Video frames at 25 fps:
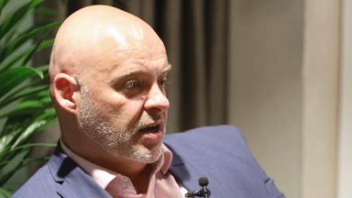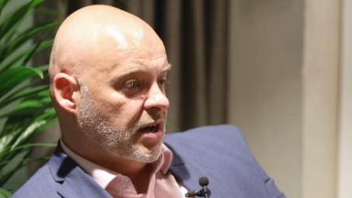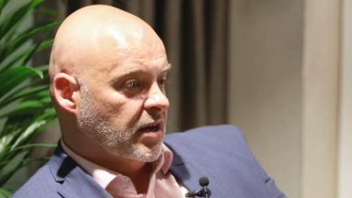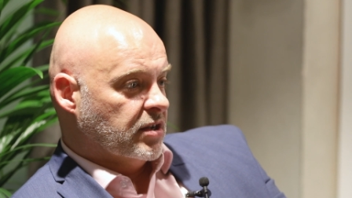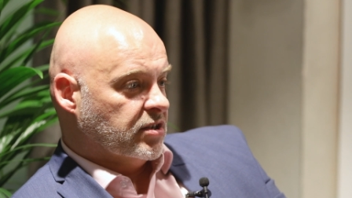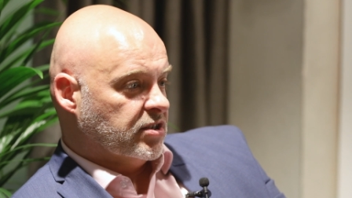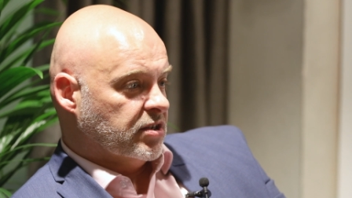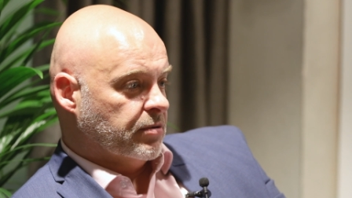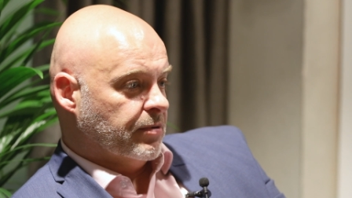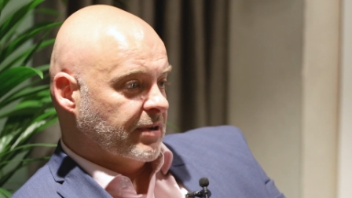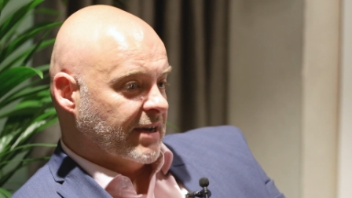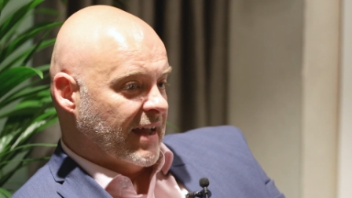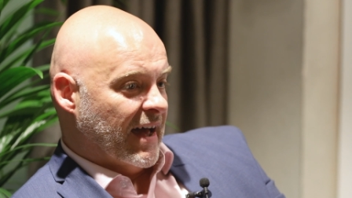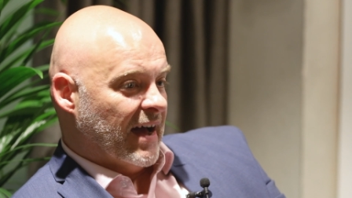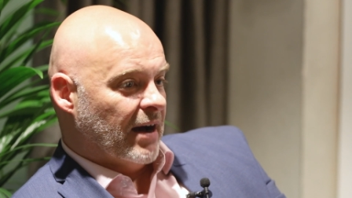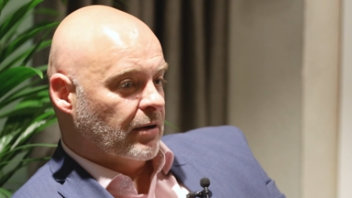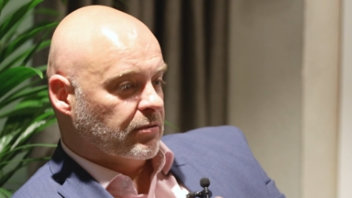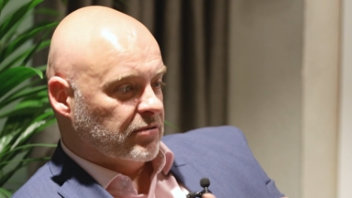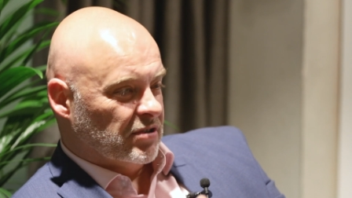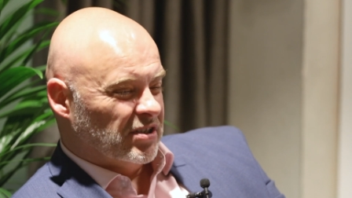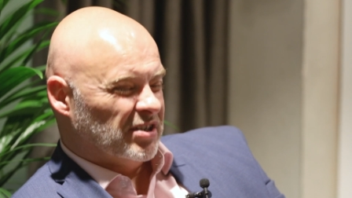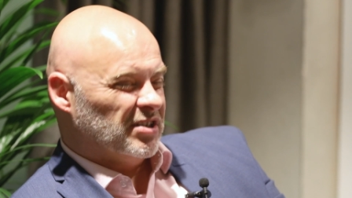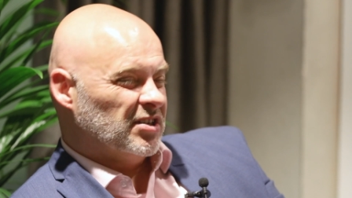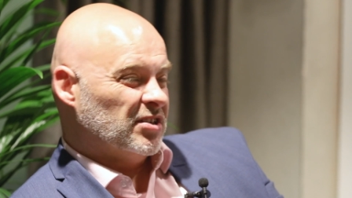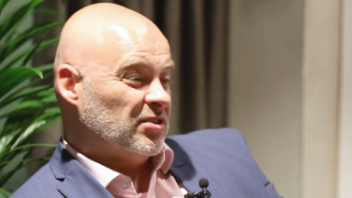and so are
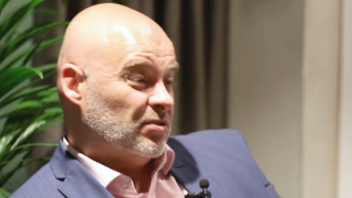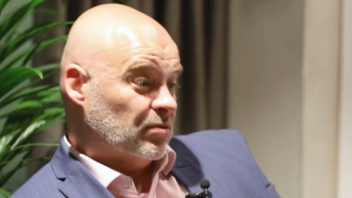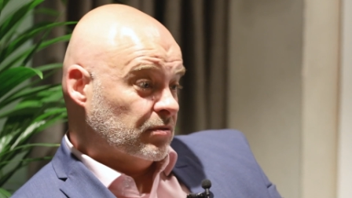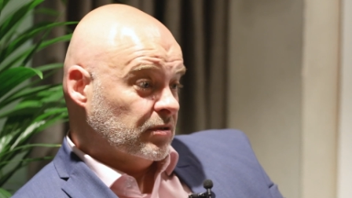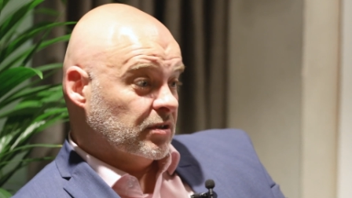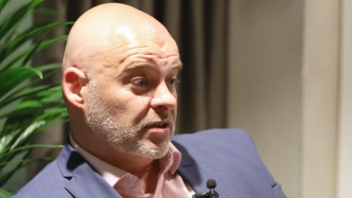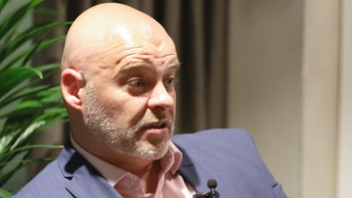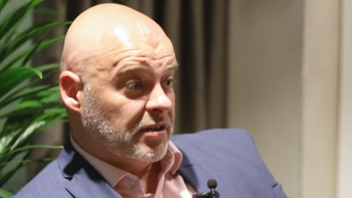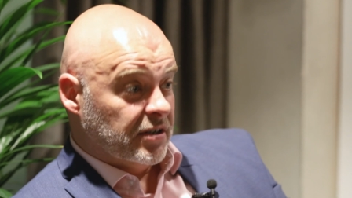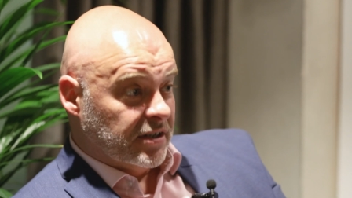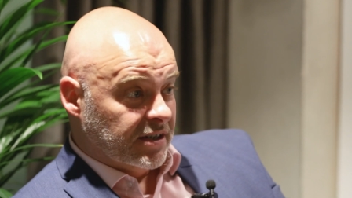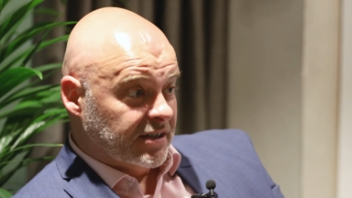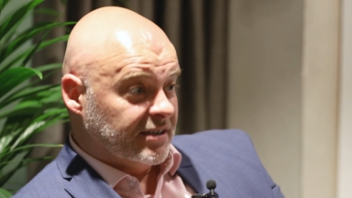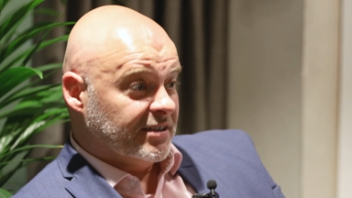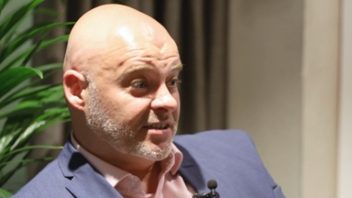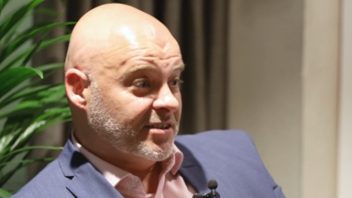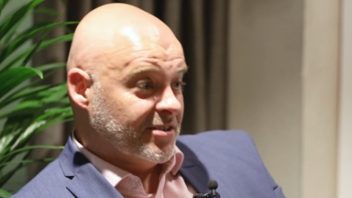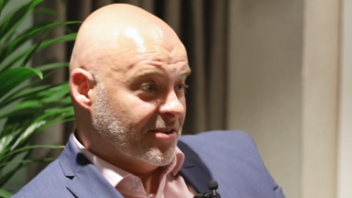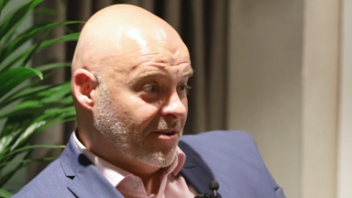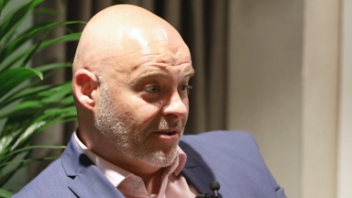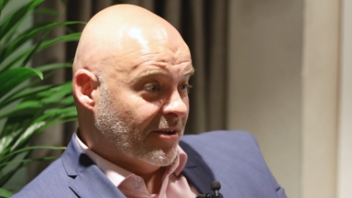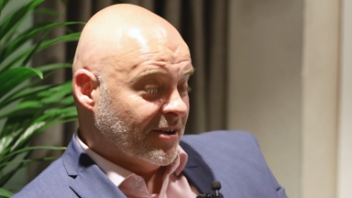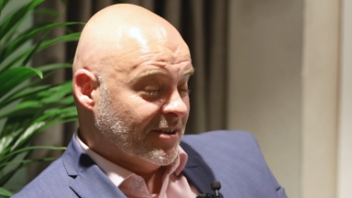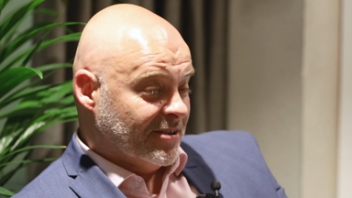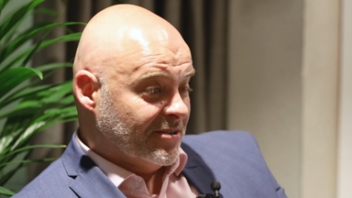now digital learning
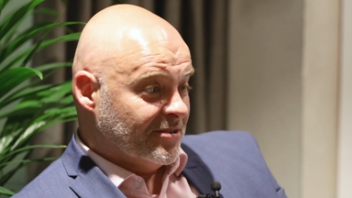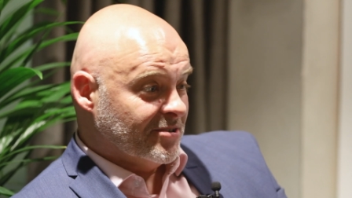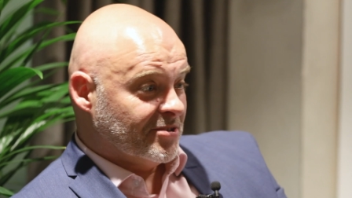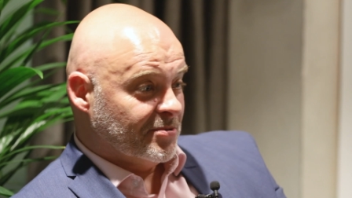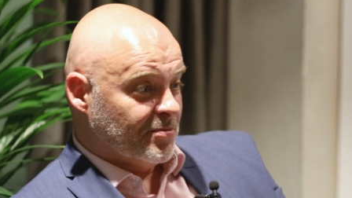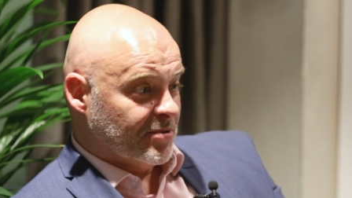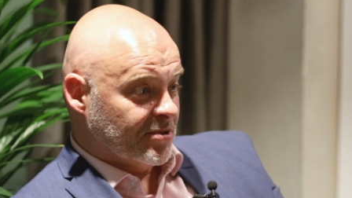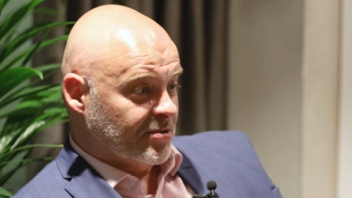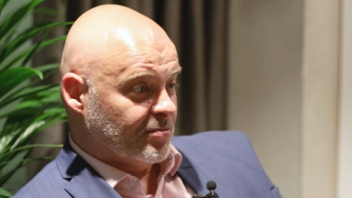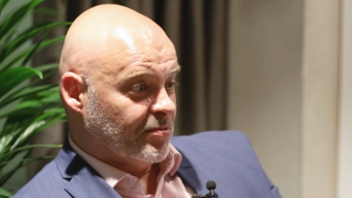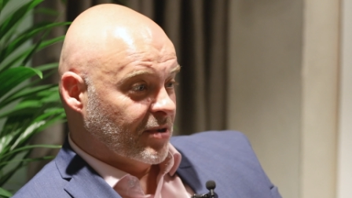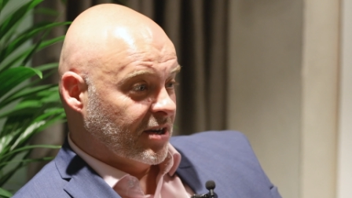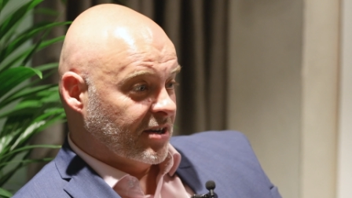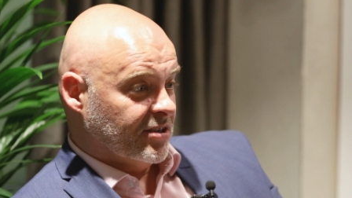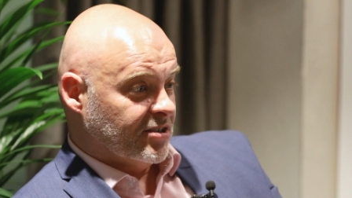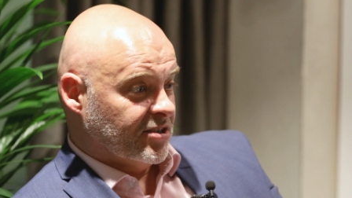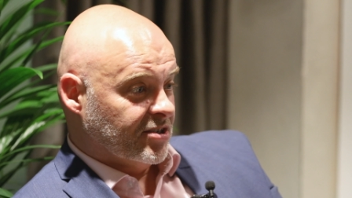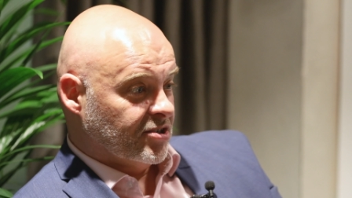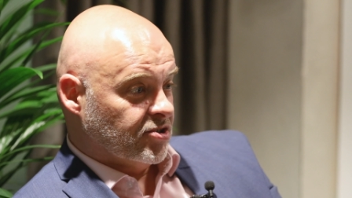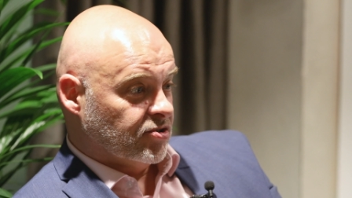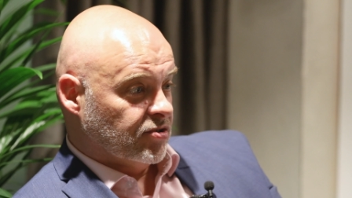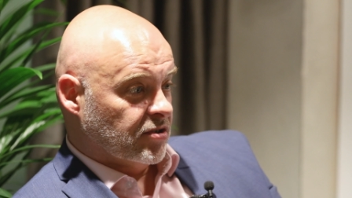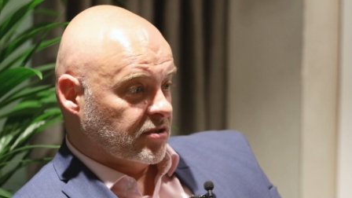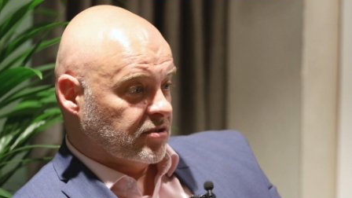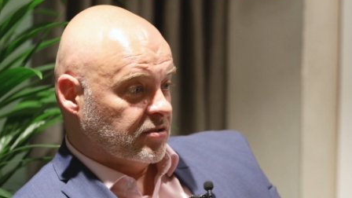designers as well as
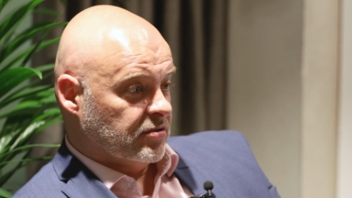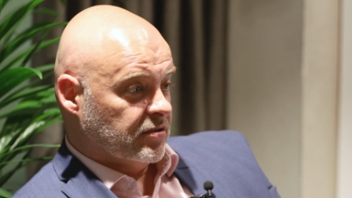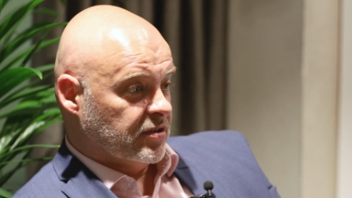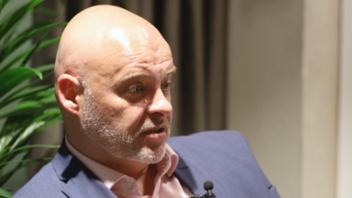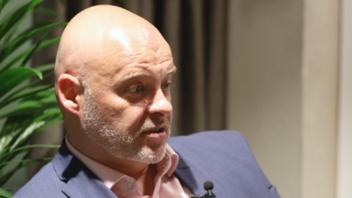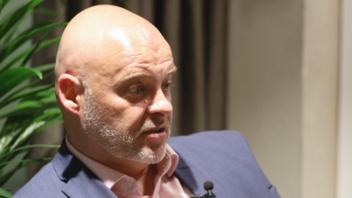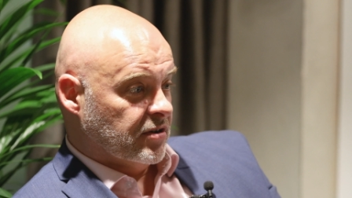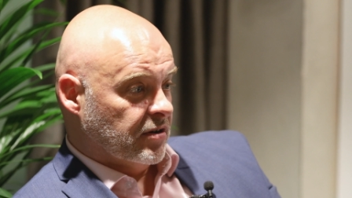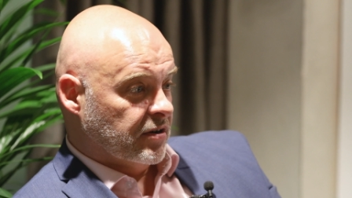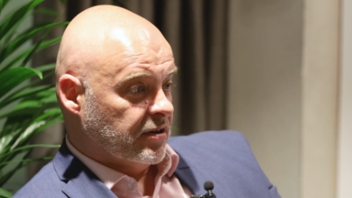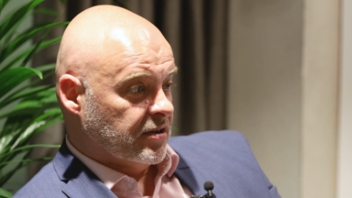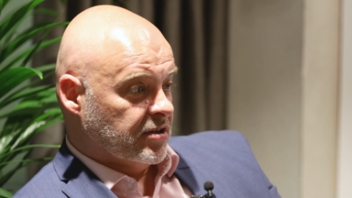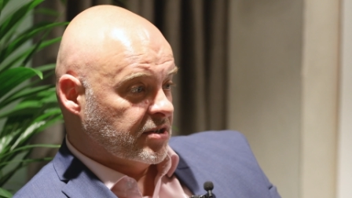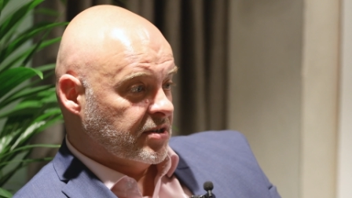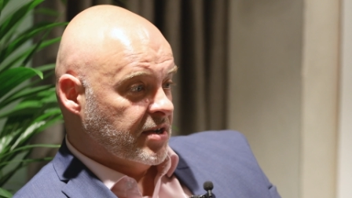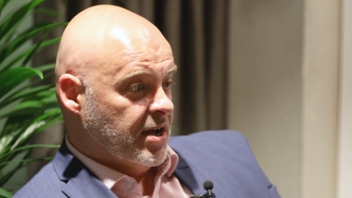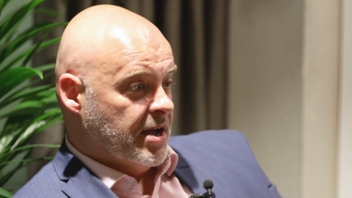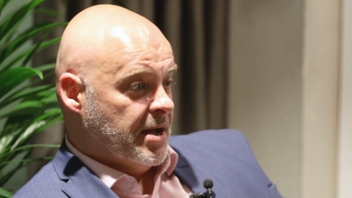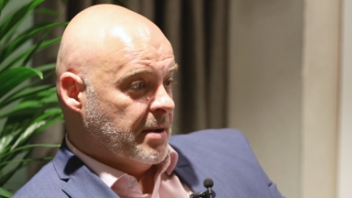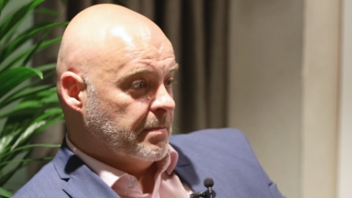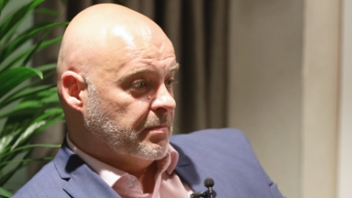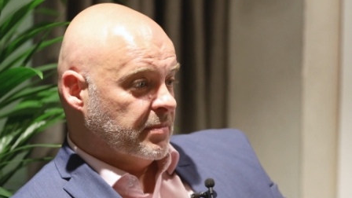instructional designers.